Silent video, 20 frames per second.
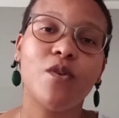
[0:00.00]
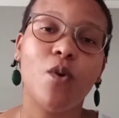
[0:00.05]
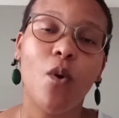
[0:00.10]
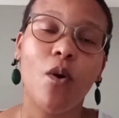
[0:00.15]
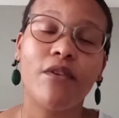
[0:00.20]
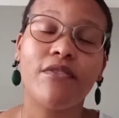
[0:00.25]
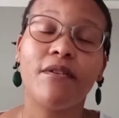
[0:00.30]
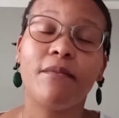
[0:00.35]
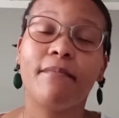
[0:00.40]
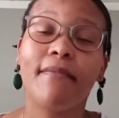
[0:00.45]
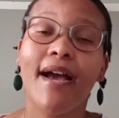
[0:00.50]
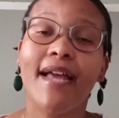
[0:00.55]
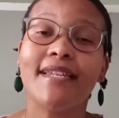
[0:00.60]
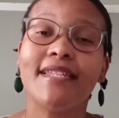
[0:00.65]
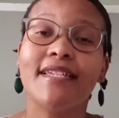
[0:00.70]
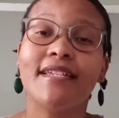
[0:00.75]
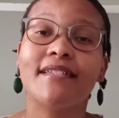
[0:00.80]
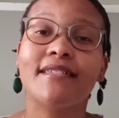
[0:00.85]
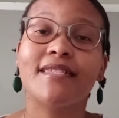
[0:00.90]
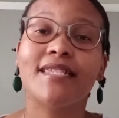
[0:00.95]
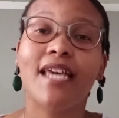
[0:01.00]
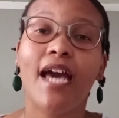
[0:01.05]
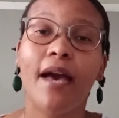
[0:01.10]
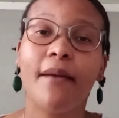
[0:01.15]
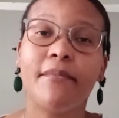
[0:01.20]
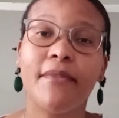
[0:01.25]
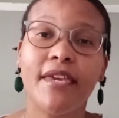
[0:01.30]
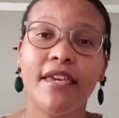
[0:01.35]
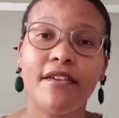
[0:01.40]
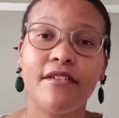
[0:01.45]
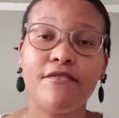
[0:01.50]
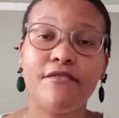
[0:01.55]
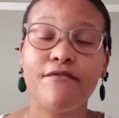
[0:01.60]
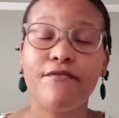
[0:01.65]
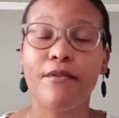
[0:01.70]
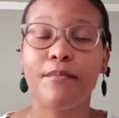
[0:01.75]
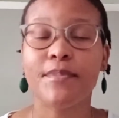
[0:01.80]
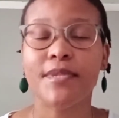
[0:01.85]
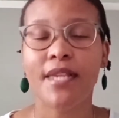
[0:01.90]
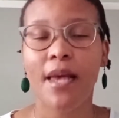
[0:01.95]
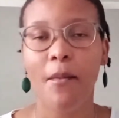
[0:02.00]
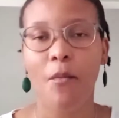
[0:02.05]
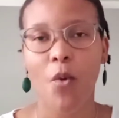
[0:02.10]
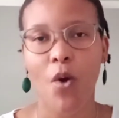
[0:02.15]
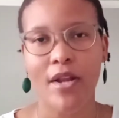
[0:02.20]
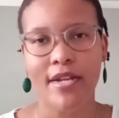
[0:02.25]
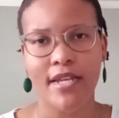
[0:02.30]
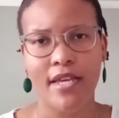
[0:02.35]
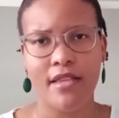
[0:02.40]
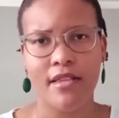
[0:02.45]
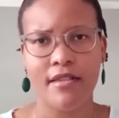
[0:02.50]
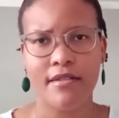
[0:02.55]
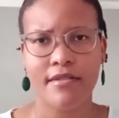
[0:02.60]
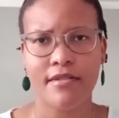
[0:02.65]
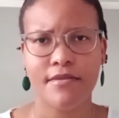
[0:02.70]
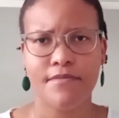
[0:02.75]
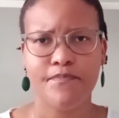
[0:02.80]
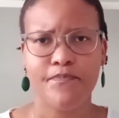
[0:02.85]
or the money is coming from someone else.